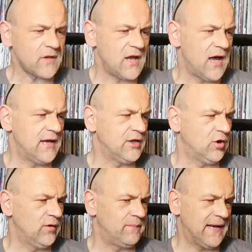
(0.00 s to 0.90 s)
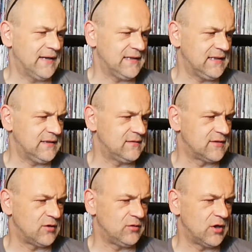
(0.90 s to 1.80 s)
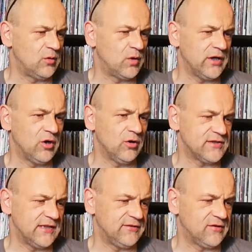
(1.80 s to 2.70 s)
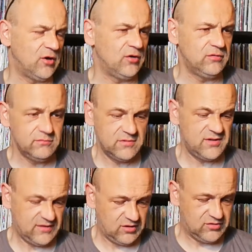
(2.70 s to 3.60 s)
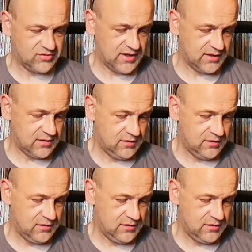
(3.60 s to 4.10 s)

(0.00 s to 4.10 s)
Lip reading: You got the ballady Don't Know What You Got Till It's Gone, which is a good track.